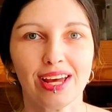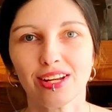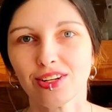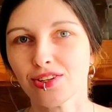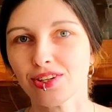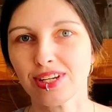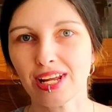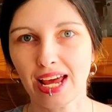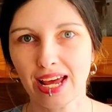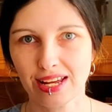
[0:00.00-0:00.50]

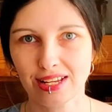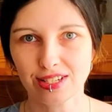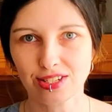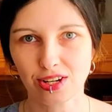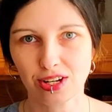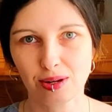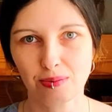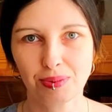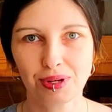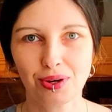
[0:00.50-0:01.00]
Today is
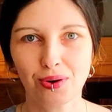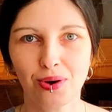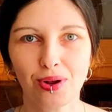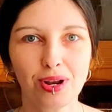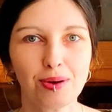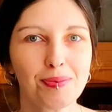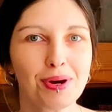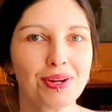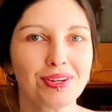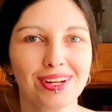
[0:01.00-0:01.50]
going to be all
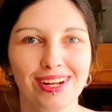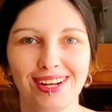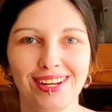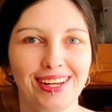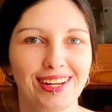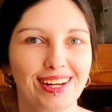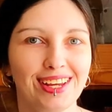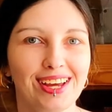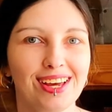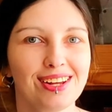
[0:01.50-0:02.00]
about
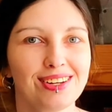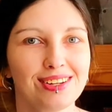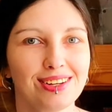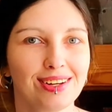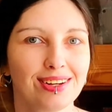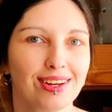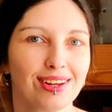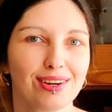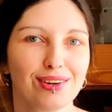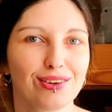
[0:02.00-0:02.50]
cleaning and
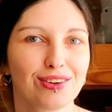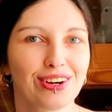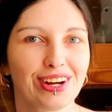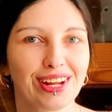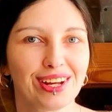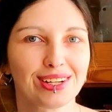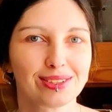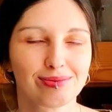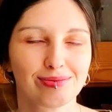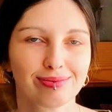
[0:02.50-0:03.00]
decluttering.